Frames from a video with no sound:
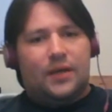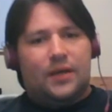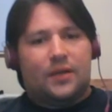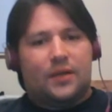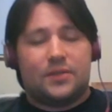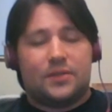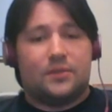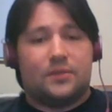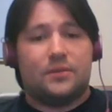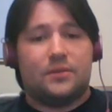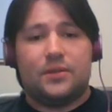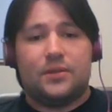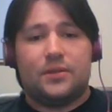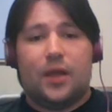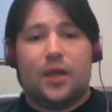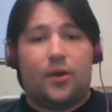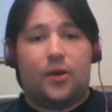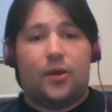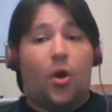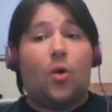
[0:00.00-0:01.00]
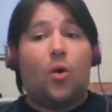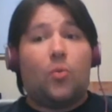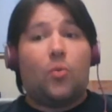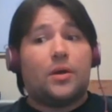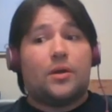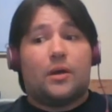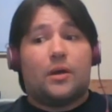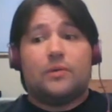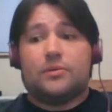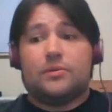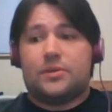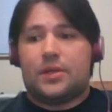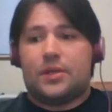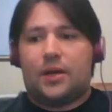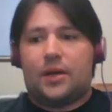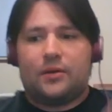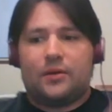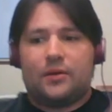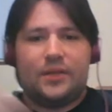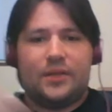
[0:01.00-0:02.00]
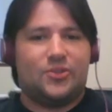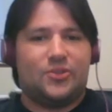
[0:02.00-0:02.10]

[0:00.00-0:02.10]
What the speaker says: because no one goes there. It's